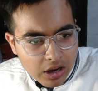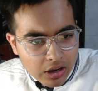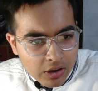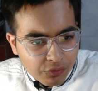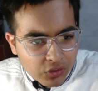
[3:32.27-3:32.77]

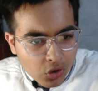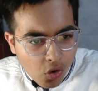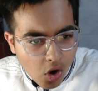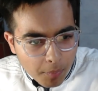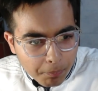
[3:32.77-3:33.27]
If
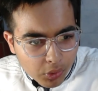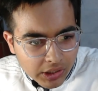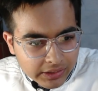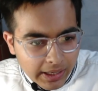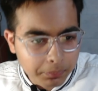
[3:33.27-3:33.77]
your
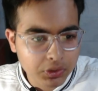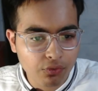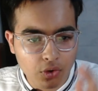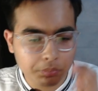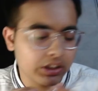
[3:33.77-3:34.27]
opponent capture
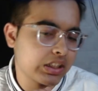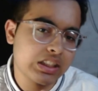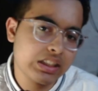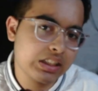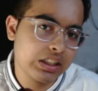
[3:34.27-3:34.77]
from
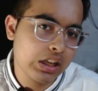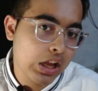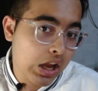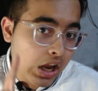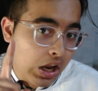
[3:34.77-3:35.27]
this.
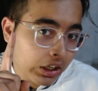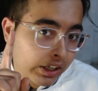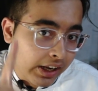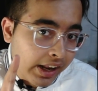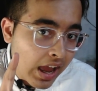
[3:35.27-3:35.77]

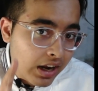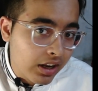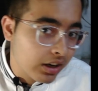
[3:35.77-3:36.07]
There are